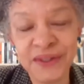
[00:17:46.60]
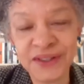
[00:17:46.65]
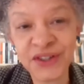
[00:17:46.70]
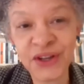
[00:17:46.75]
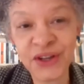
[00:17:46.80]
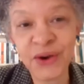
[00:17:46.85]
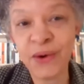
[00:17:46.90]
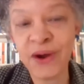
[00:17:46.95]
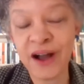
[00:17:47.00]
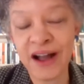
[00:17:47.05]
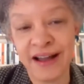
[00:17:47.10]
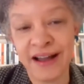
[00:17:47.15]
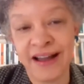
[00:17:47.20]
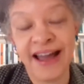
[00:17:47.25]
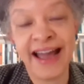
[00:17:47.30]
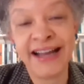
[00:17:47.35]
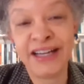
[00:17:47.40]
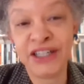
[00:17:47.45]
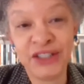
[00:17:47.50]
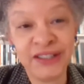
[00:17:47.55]
So
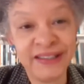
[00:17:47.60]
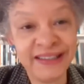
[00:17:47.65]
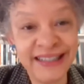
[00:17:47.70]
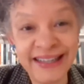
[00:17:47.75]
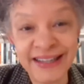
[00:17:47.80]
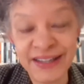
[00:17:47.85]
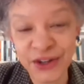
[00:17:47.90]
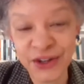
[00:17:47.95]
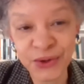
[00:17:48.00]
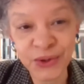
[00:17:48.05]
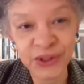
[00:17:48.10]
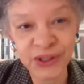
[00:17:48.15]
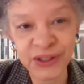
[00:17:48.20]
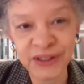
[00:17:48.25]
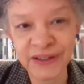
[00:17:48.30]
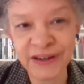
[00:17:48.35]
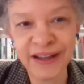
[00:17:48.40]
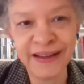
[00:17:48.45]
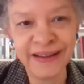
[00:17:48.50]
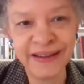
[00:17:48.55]
actually
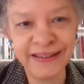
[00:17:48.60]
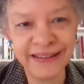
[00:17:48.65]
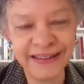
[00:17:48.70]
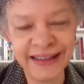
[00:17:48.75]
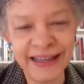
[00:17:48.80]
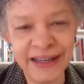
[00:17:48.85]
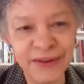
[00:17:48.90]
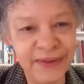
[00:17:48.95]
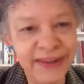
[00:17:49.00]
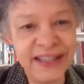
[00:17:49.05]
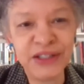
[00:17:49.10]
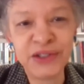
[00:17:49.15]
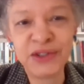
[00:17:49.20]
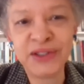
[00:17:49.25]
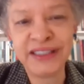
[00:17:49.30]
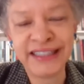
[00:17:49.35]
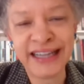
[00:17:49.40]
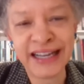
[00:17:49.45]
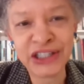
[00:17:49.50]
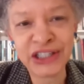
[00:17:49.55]
your kind of
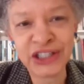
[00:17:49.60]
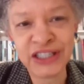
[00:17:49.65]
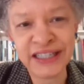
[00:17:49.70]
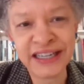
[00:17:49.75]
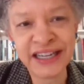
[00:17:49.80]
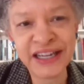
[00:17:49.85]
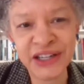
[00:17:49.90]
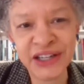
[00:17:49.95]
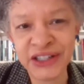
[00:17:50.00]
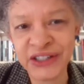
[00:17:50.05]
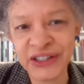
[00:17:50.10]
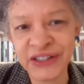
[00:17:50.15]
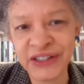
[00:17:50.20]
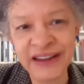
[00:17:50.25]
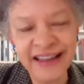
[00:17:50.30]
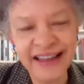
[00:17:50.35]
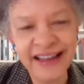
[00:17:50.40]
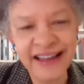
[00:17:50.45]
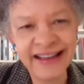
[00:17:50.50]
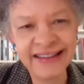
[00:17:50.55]
introduction here
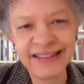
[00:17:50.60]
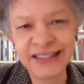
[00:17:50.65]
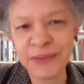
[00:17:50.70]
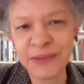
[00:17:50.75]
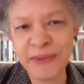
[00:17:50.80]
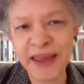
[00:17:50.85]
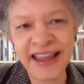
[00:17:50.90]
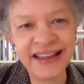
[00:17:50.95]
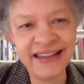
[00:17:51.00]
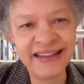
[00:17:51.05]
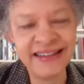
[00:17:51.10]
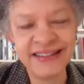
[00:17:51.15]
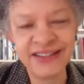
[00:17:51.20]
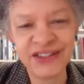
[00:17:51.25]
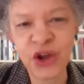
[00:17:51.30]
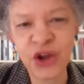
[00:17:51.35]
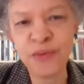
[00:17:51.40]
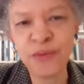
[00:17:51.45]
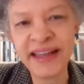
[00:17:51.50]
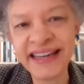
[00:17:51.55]
has spanned
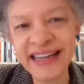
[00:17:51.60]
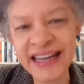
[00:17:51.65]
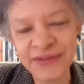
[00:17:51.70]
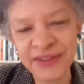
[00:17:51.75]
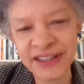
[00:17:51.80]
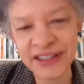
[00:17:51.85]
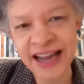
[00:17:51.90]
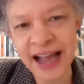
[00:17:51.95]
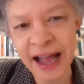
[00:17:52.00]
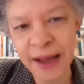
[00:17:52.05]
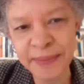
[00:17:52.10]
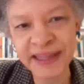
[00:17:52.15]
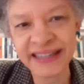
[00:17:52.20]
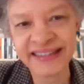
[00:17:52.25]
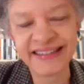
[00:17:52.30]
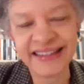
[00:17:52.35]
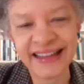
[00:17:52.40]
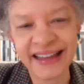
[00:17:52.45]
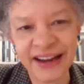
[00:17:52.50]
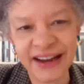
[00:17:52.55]
so many of the
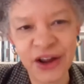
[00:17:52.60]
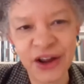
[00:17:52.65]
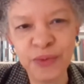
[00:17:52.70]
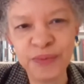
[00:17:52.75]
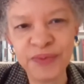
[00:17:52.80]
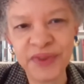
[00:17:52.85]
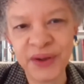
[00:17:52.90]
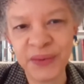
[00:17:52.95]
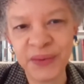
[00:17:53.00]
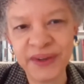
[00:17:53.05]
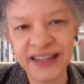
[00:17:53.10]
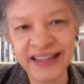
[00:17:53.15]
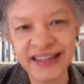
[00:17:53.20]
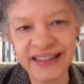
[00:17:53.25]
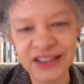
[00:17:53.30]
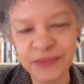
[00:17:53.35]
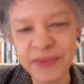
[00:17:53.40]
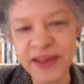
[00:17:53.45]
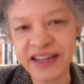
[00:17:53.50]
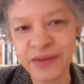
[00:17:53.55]
topics that I hope that we
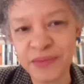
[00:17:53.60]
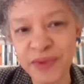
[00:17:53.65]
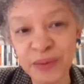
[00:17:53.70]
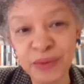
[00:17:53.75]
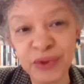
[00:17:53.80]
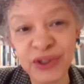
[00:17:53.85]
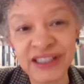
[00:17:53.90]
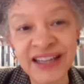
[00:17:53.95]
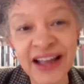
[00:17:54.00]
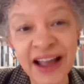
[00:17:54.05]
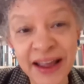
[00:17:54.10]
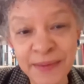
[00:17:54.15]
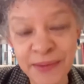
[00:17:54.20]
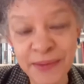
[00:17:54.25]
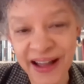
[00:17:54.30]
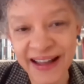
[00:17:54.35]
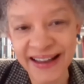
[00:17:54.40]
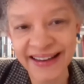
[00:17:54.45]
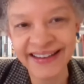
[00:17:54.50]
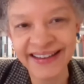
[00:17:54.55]
can spend a bit more time
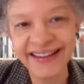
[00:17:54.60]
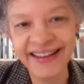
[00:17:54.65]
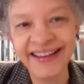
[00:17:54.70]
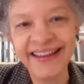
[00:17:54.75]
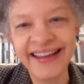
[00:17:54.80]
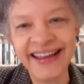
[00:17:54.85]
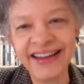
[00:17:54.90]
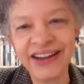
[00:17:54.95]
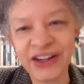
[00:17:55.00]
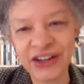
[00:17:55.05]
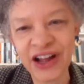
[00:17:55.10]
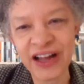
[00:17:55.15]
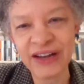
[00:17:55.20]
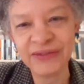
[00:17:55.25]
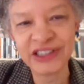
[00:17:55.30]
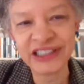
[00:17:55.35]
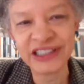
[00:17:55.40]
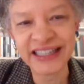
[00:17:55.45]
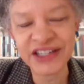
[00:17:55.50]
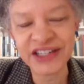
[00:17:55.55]
on in our
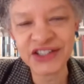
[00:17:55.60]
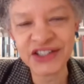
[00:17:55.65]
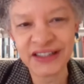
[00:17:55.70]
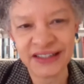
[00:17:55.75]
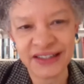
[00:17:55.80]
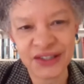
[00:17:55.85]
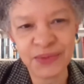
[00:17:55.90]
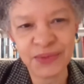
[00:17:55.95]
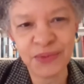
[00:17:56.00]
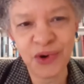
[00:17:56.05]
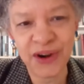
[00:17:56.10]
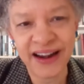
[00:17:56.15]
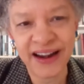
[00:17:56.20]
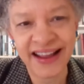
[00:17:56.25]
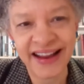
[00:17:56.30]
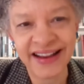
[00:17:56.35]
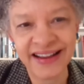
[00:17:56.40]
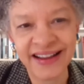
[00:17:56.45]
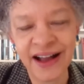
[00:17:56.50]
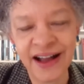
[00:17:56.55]
conversation this
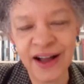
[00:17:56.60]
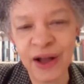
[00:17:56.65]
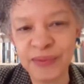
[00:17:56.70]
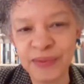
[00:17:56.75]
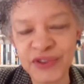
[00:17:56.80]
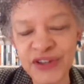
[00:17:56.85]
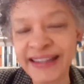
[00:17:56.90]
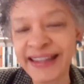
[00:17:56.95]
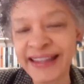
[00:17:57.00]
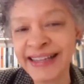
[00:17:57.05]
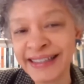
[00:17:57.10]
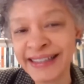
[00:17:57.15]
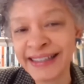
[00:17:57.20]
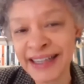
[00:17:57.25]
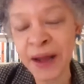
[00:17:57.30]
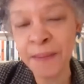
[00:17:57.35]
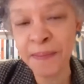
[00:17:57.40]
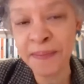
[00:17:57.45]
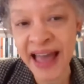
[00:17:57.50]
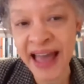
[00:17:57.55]
morning. So I'd like to
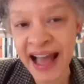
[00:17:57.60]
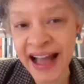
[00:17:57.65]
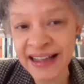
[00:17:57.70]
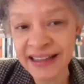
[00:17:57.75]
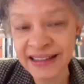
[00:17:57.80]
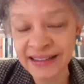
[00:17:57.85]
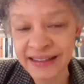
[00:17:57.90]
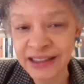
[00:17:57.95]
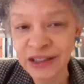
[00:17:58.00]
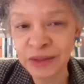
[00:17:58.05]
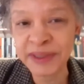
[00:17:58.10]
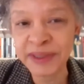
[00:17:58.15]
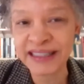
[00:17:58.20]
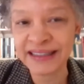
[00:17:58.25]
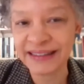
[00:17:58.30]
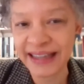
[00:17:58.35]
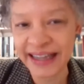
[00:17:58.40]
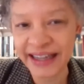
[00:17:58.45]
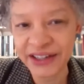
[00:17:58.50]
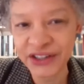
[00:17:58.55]
come back a little bit
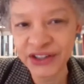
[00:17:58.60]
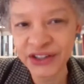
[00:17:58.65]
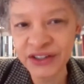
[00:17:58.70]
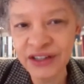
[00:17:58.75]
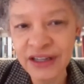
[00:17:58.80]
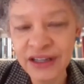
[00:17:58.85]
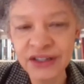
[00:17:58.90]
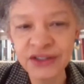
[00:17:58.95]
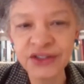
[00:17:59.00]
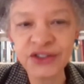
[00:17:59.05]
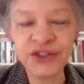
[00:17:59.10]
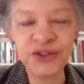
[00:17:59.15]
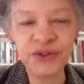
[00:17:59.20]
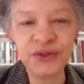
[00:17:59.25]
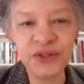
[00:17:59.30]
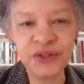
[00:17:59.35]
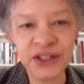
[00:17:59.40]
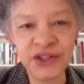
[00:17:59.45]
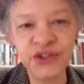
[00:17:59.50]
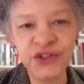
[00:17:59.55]
later to
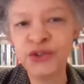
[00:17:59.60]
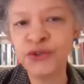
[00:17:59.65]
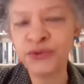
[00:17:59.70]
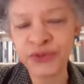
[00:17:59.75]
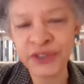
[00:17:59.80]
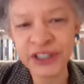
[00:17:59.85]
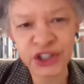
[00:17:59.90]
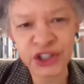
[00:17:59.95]
the new free